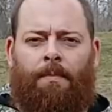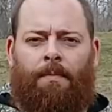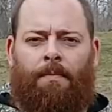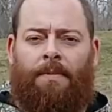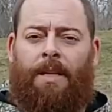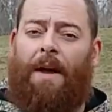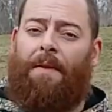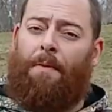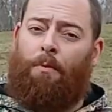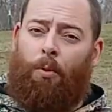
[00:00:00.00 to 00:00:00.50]

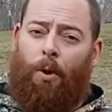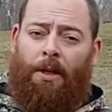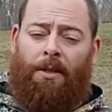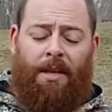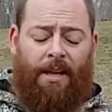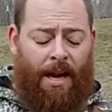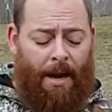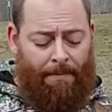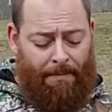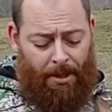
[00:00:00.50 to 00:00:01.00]
Now the wood
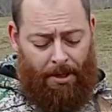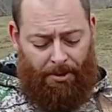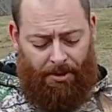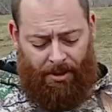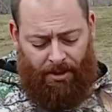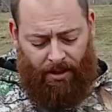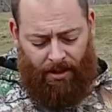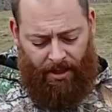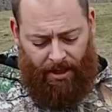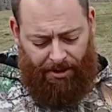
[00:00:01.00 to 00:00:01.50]
that I'm
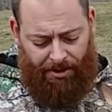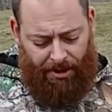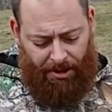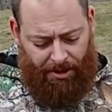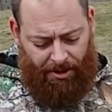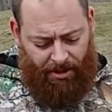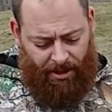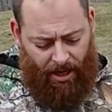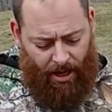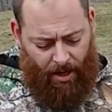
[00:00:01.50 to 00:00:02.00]
using is
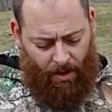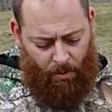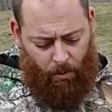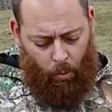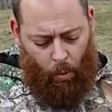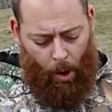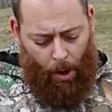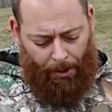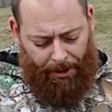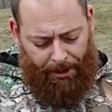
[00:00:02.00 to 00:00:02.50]
just
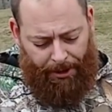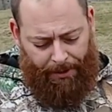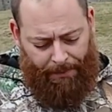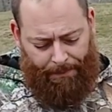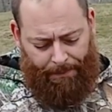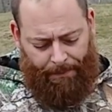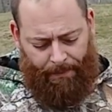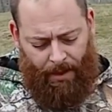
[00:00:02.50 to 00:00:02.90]
walnut.